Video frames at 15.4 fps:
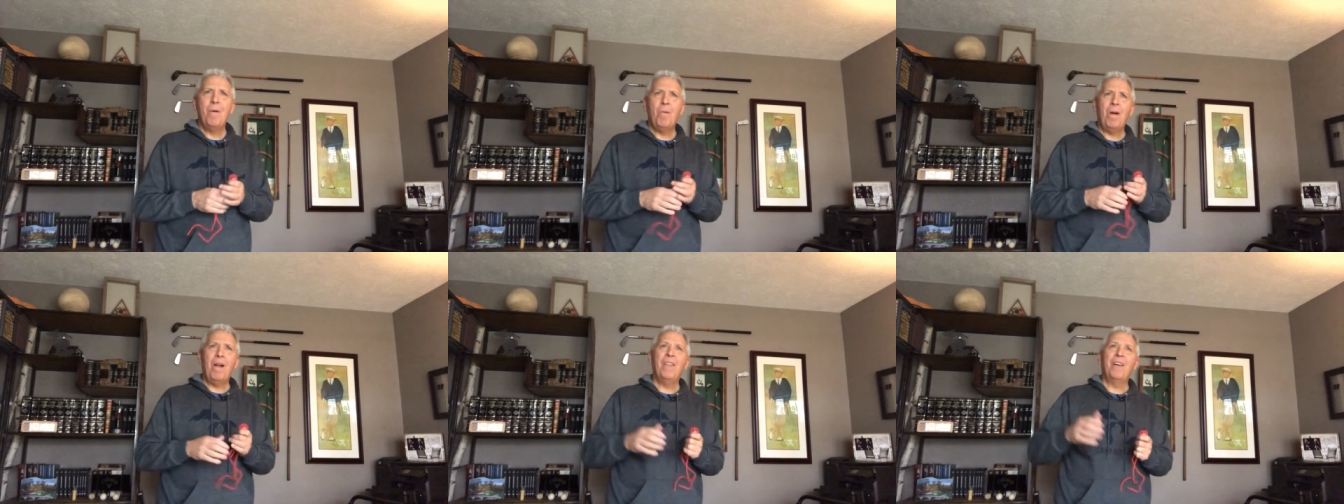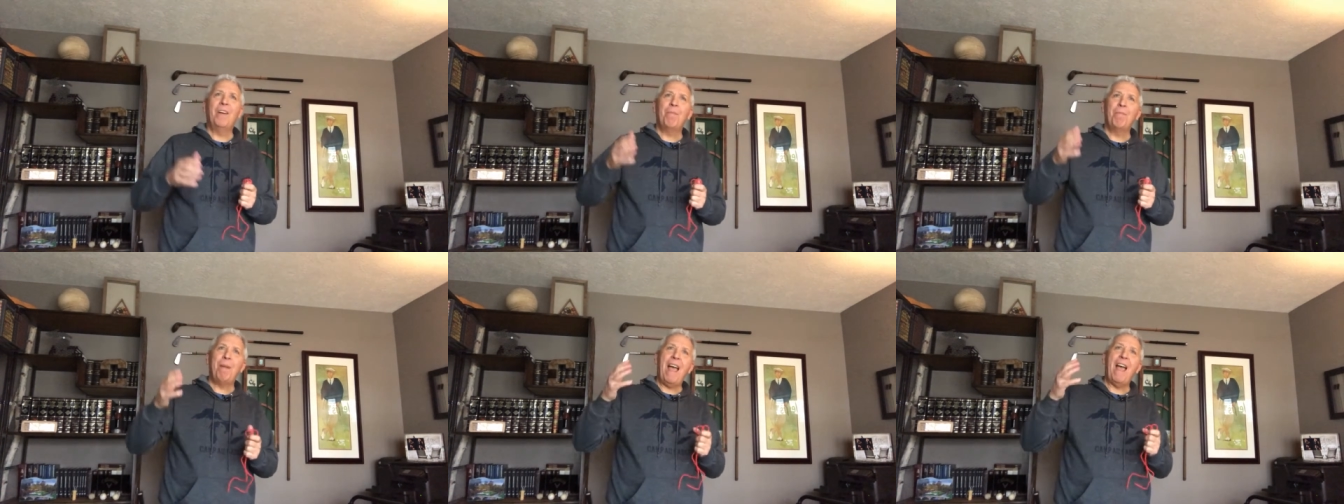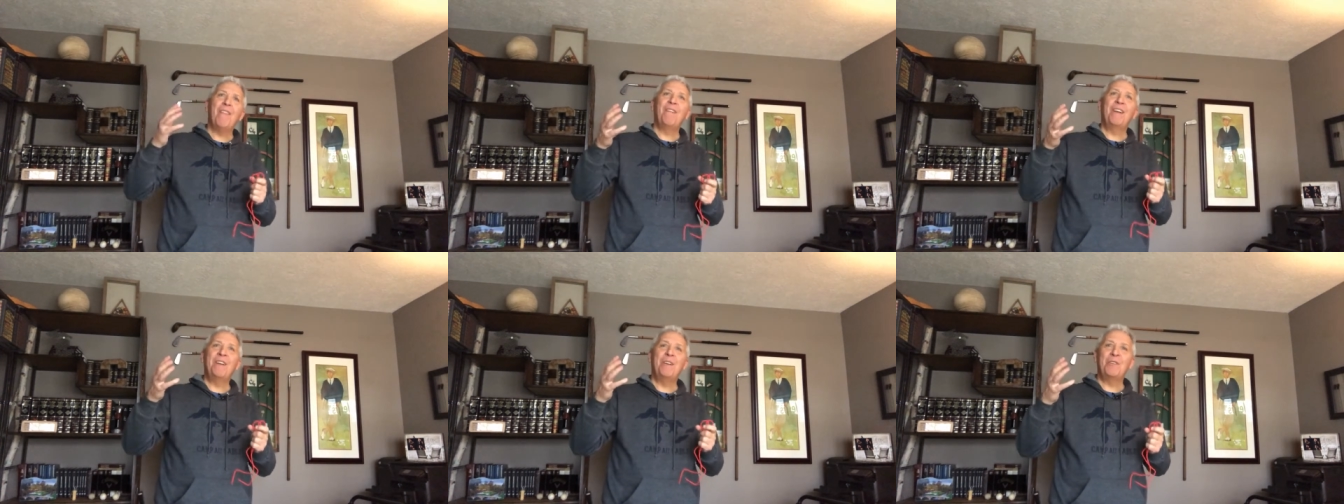while our
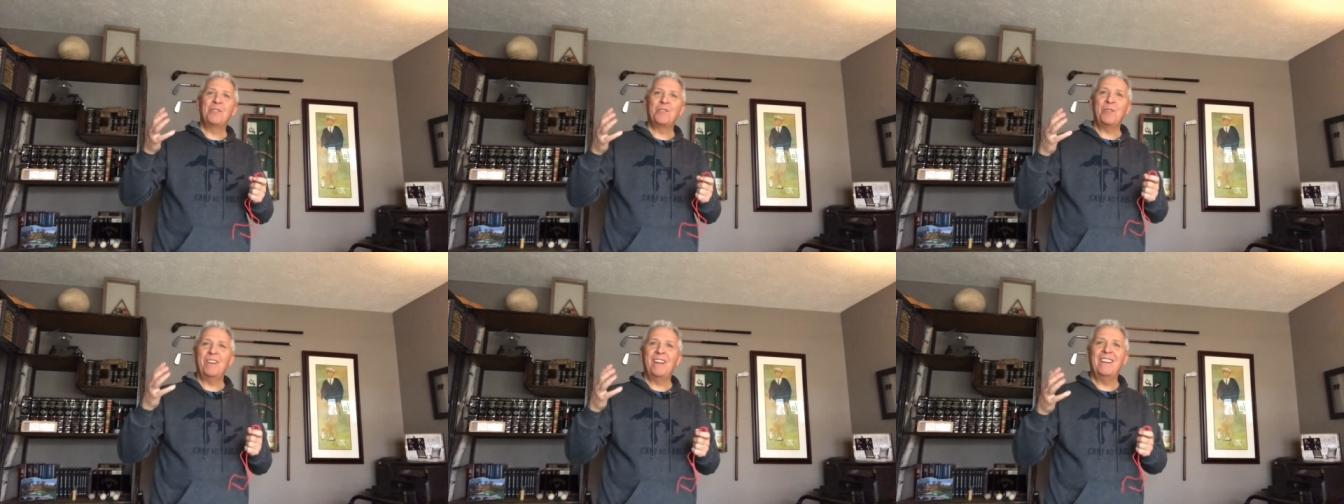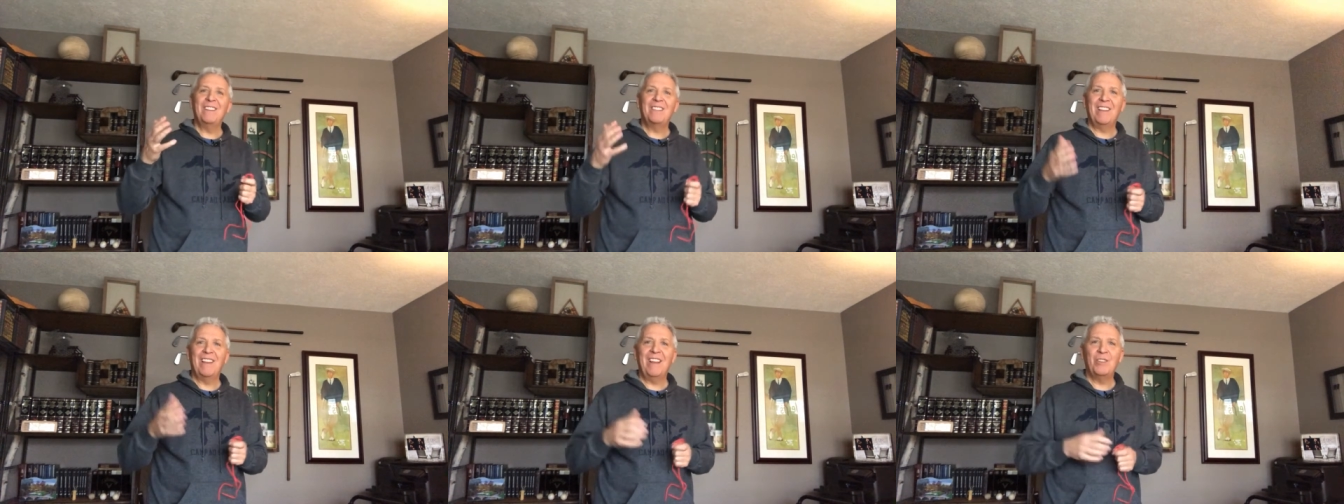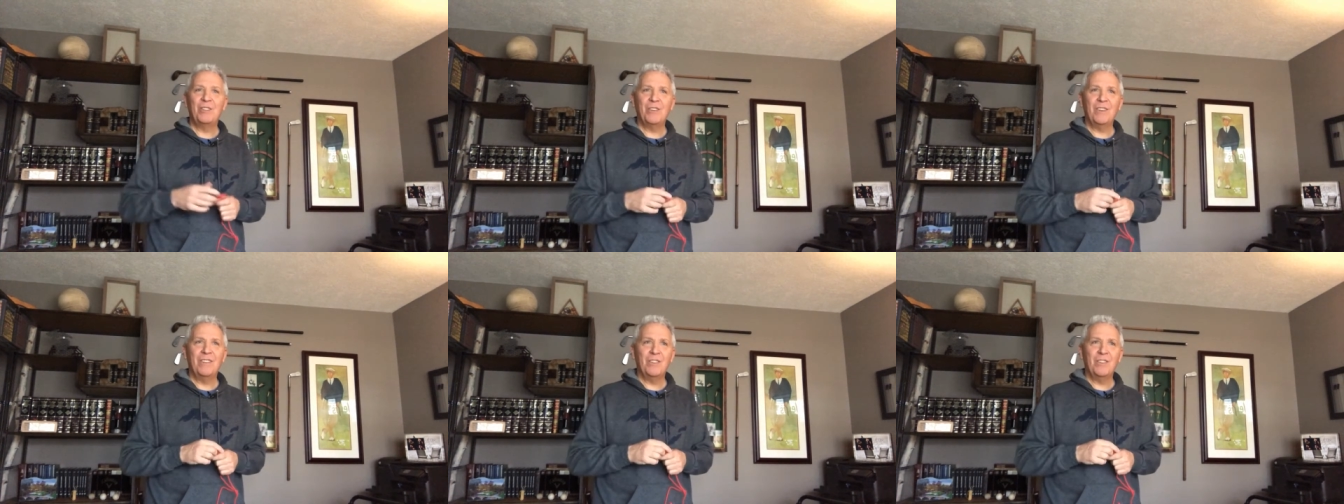pathfinders are in isolation,